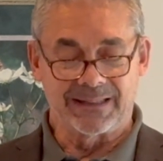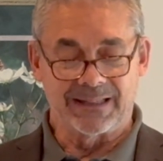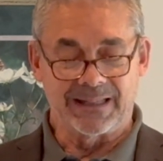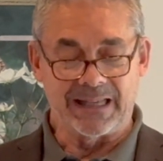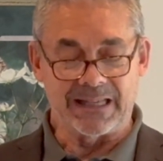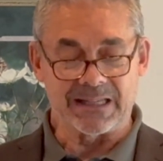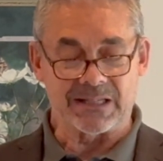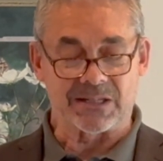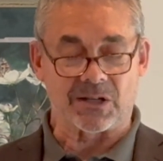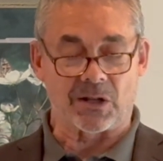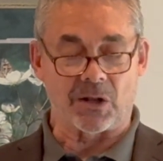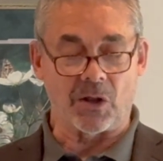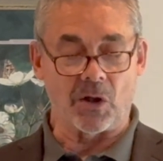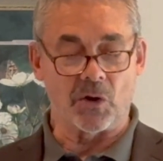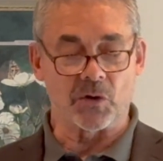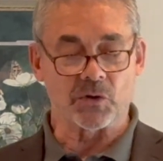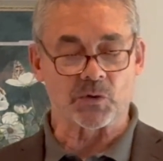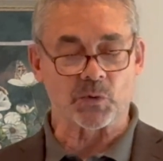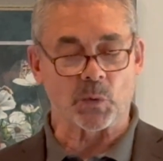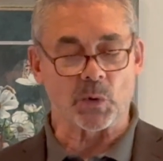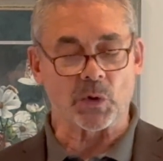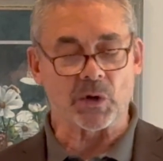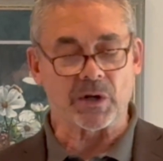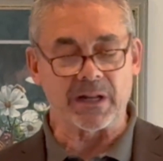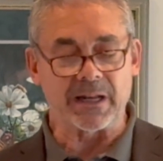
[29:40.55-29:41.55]
His clothes
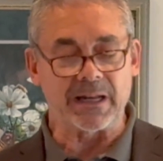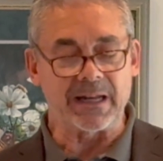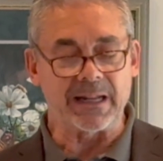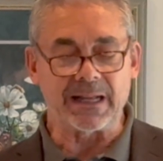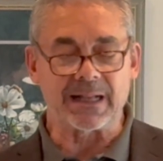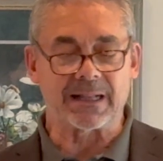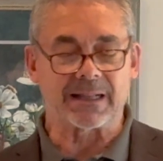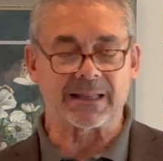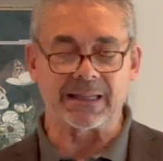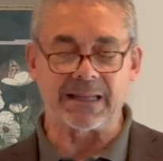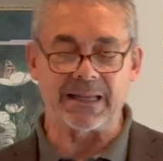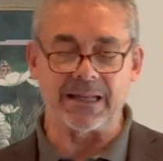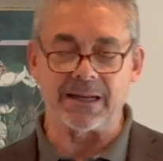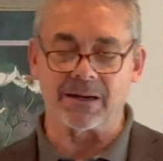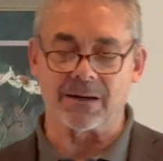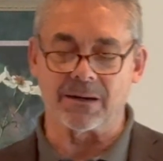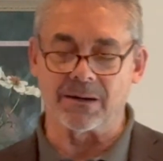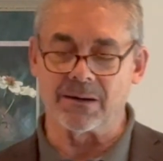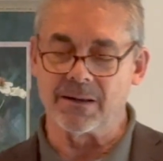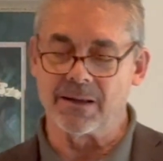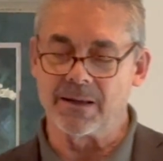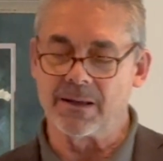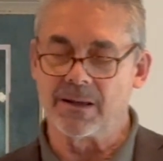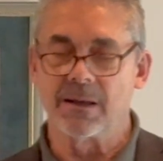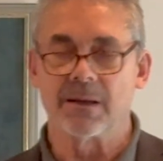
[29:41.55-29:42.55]
weren't any cleaner
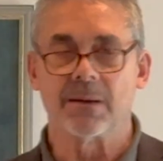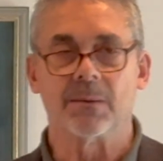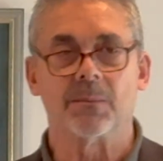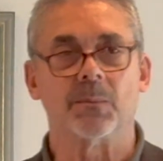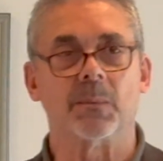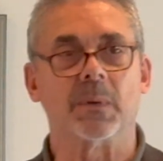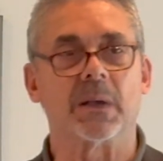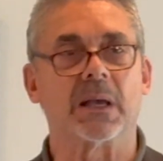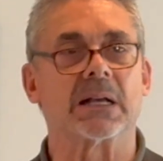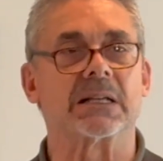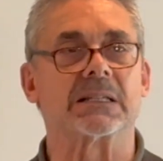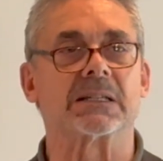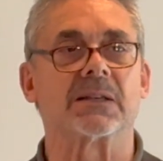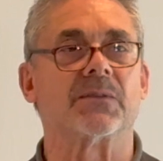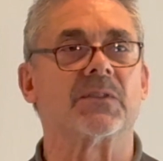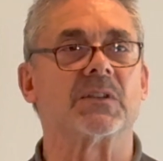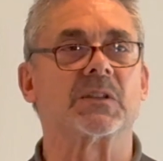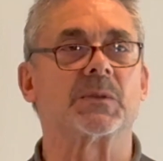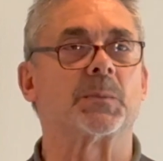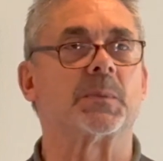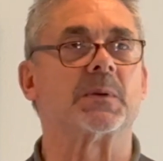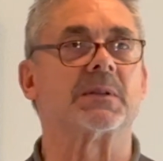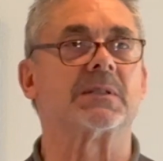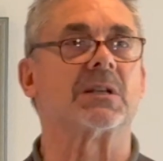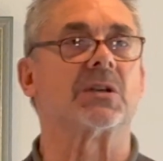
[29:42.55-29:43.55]
because of his
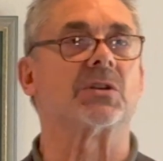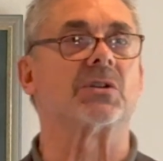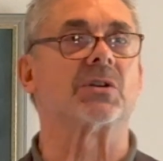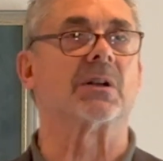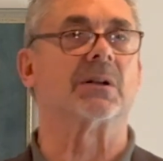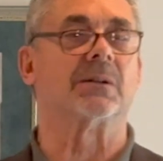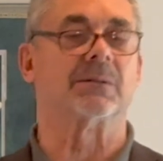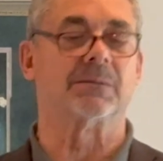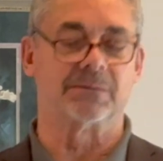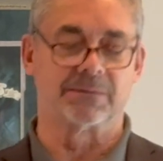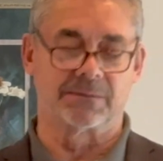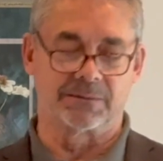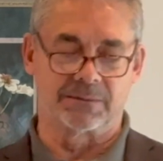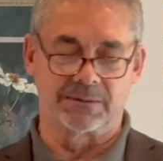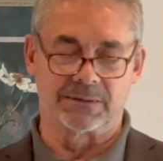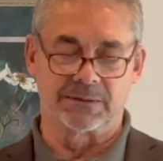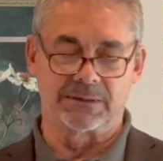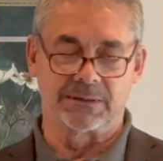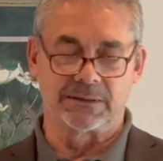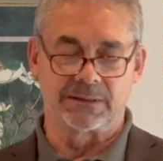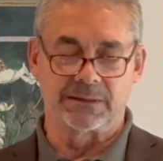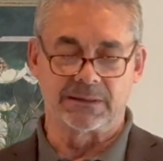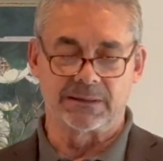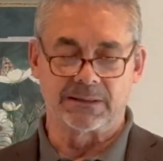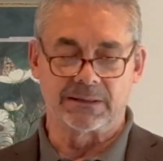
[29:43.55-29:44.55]
position.
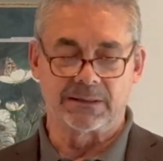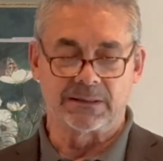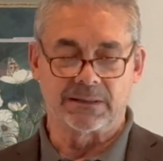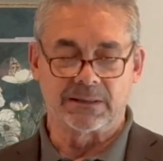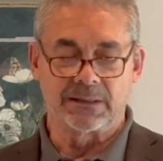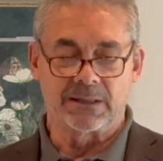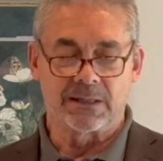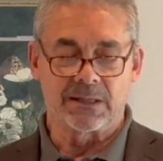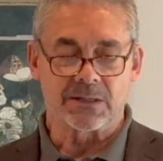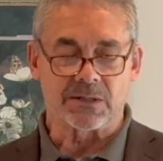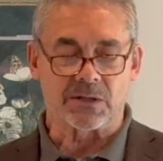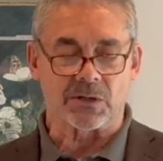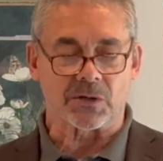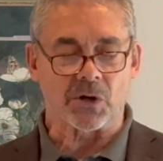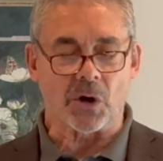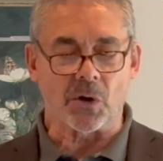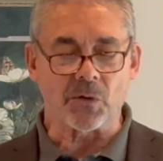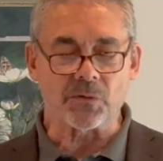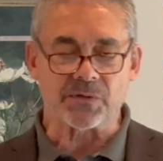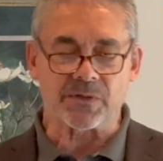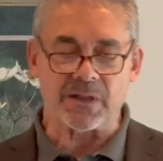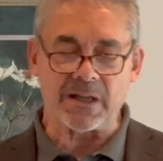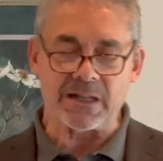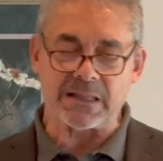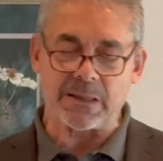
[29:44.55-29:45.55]
So
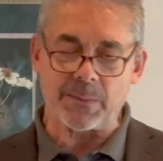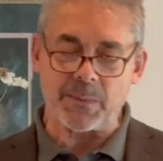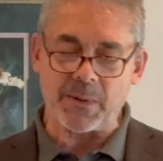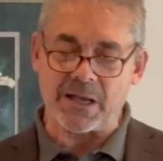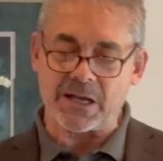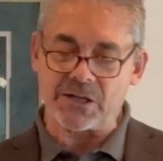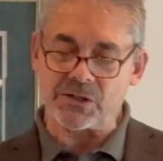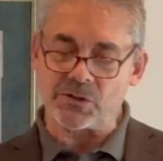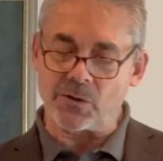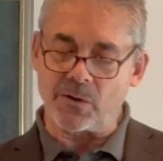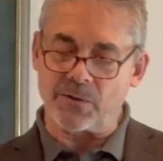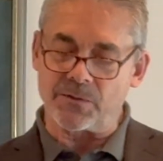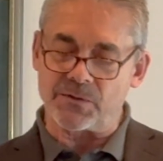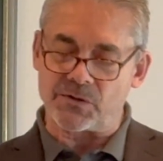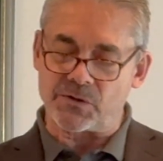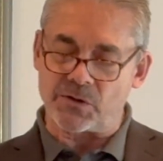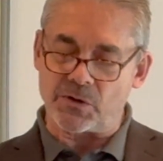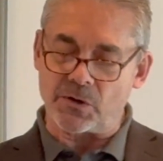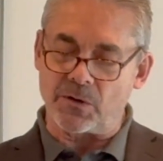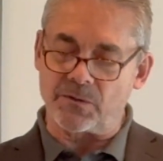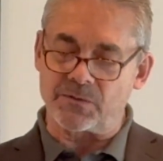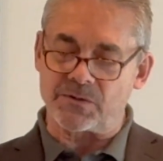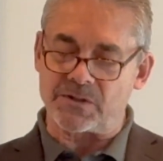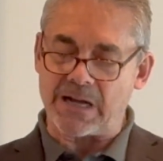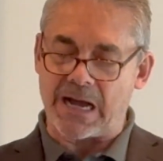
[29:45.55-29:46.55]
don't think that because you have
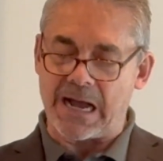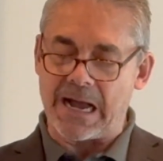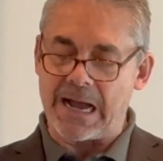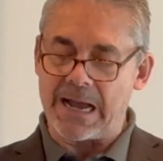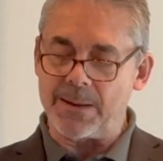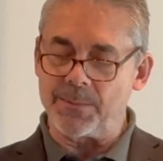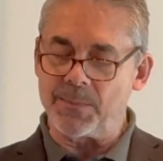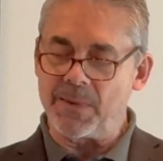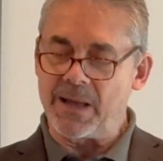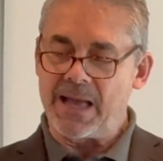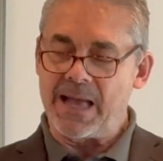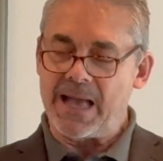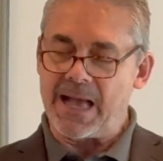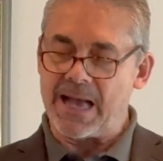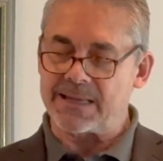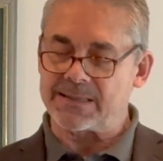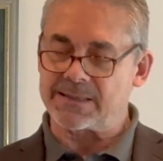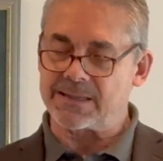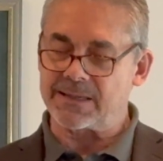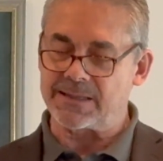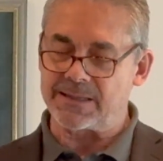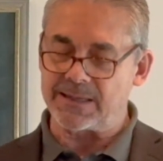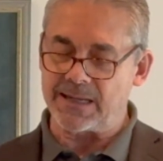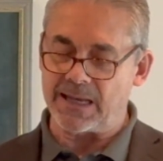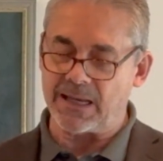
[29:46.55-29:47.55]
served time as
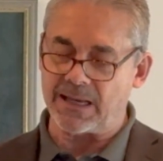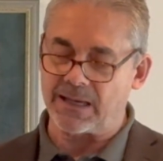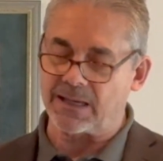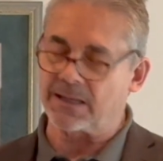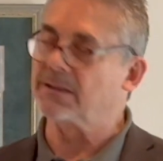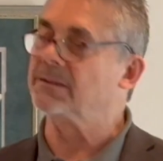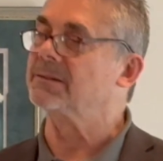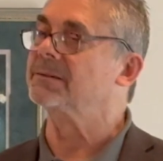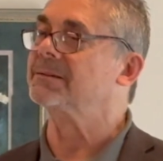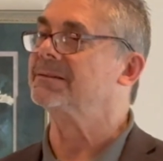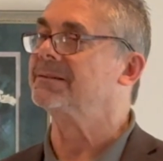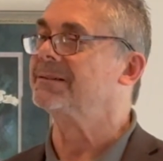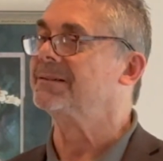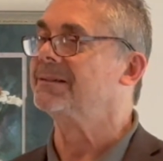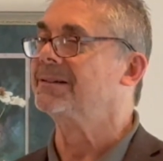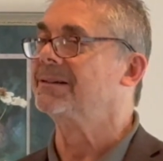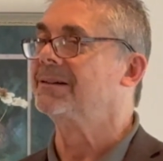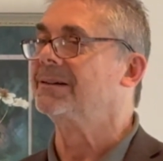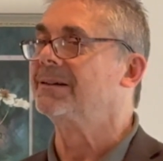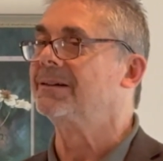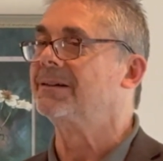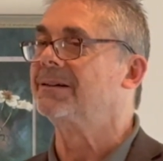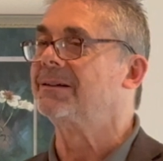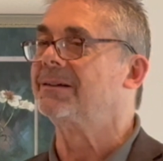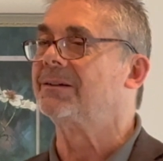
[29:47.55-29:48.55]
a deacon
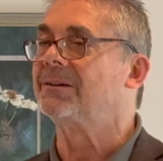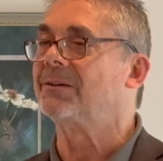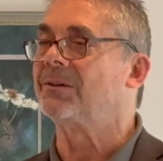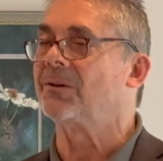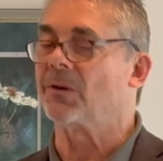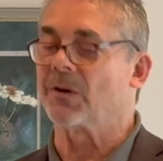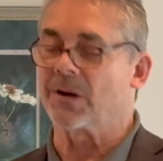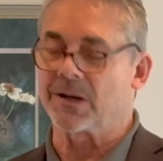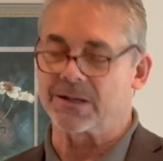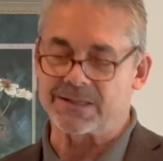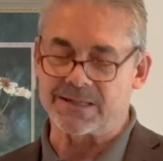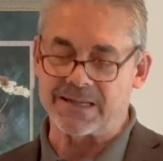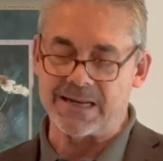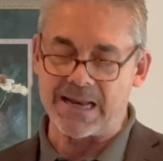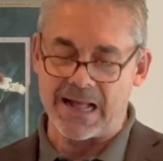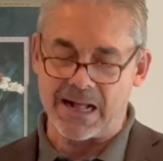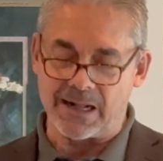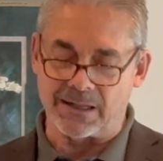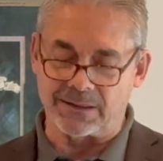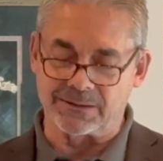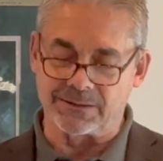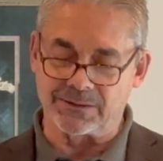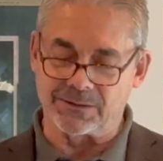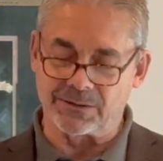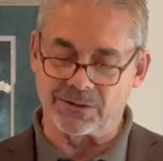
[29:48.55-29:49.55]
or as an
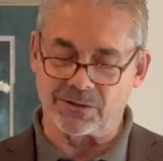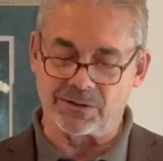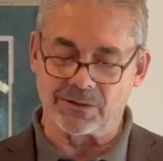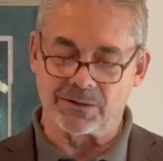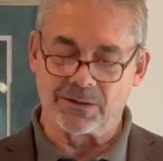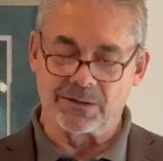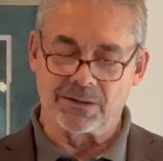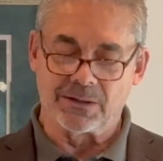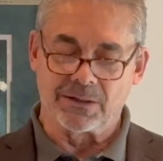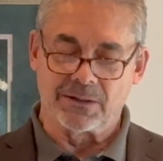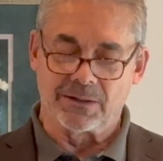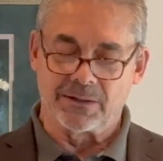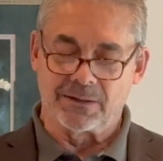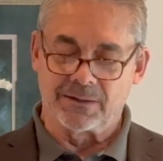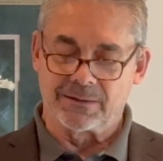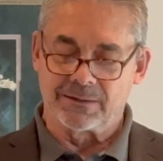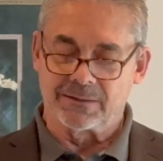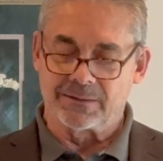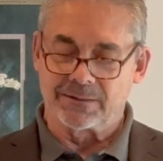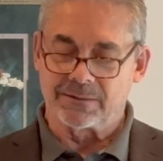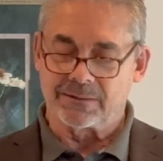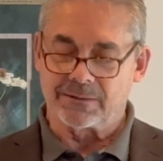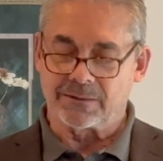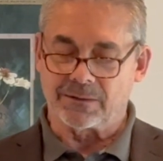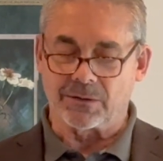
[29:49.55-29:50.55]
elder
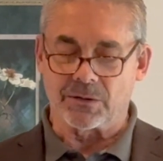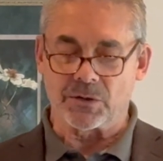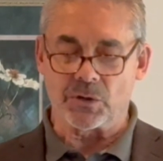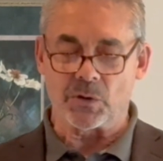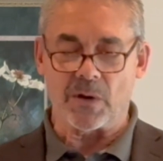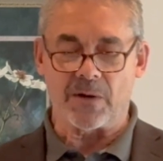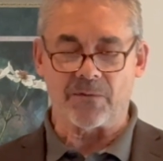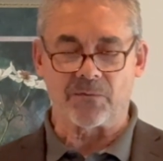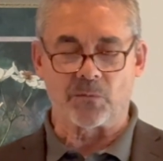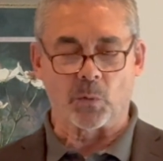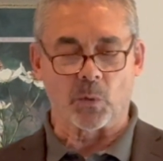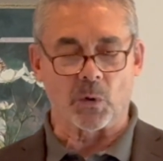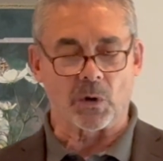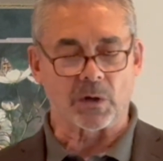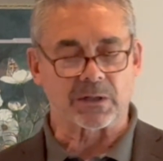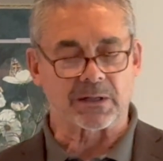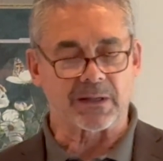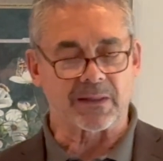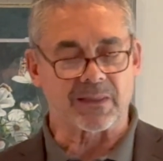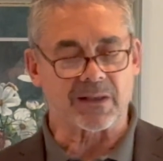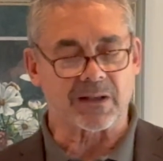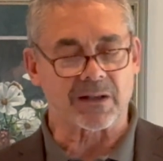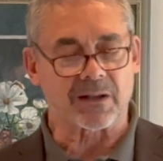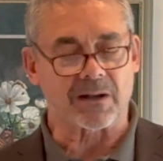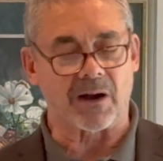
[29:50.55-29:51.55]
or you have worked
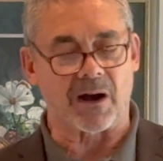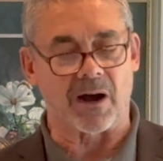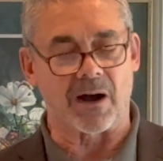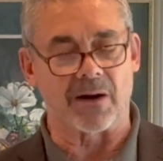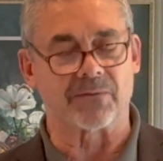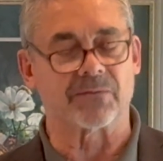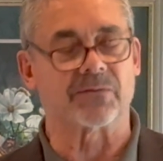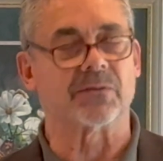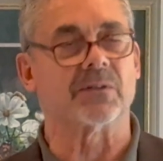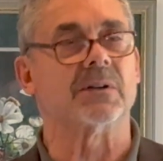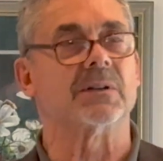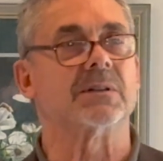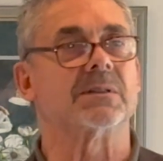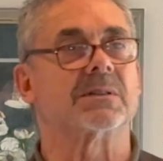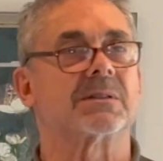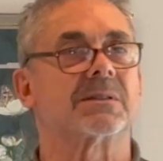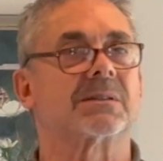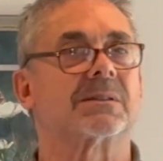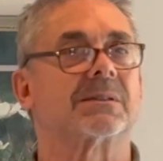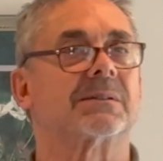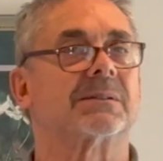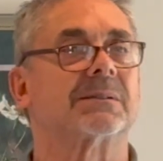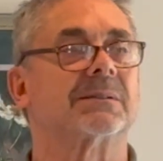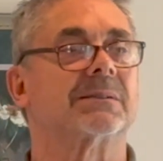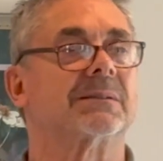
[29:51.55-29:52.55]
at the conference,
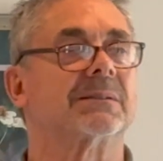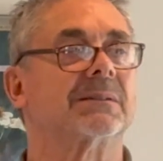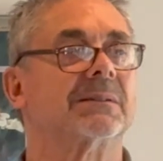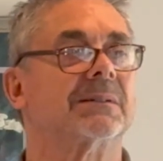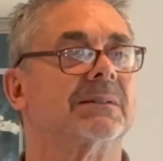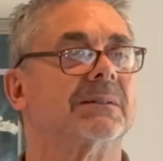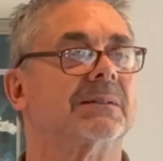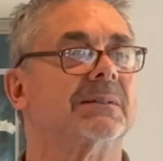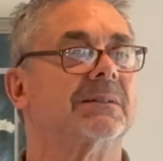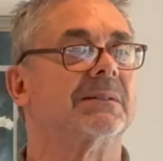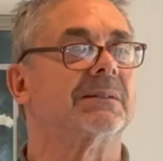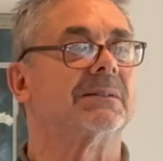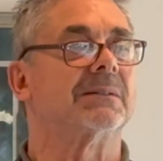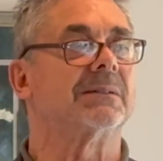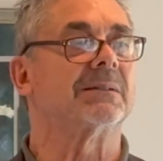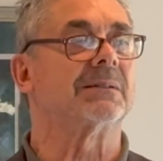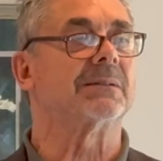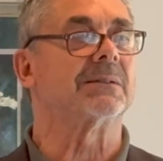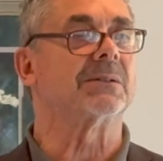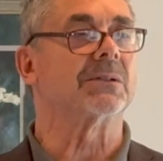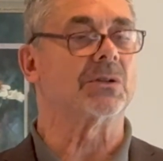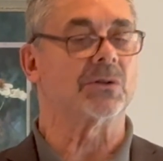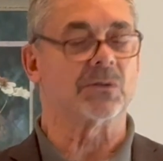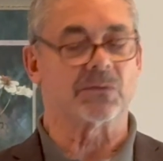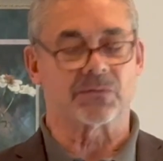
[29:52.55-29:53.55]

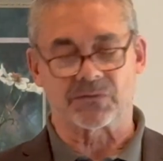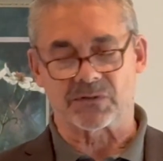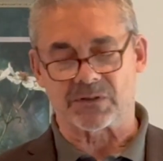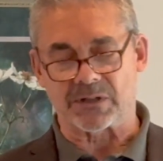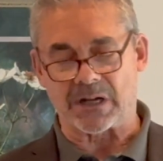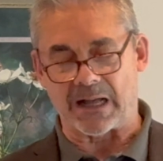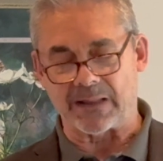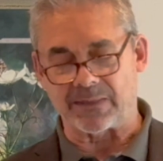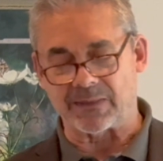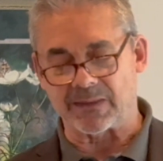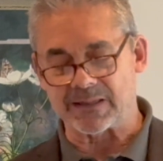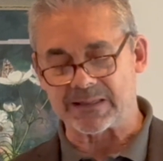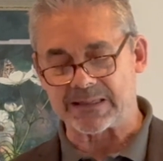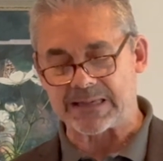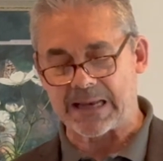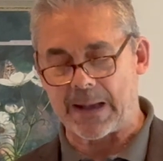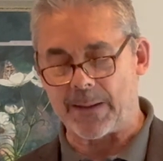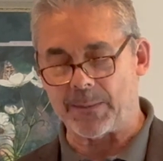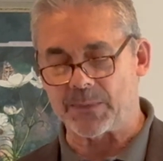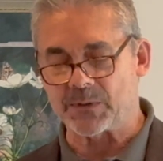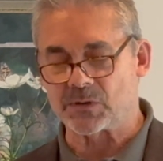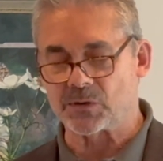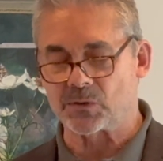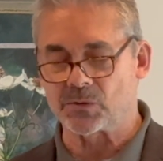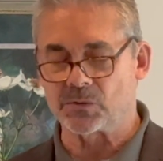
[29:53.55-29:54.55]
or you've taught the
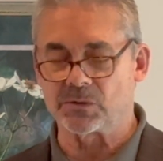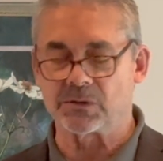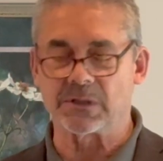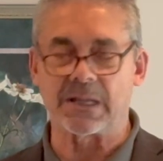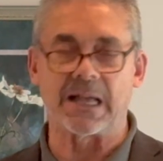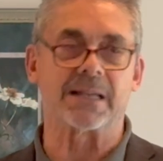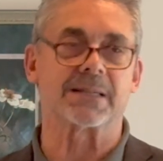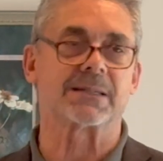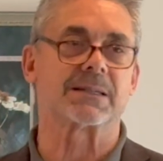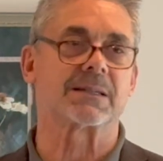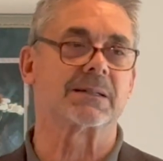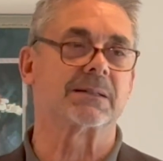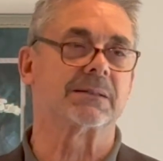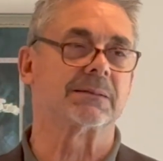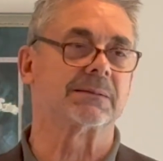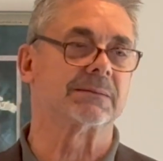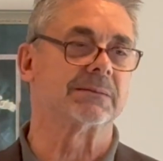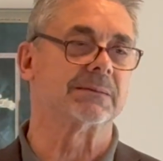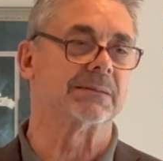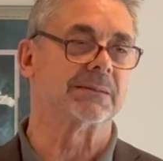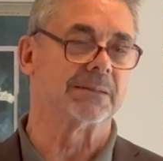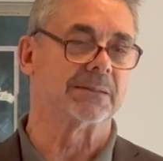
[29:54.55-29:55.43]
Sabbath school lesson,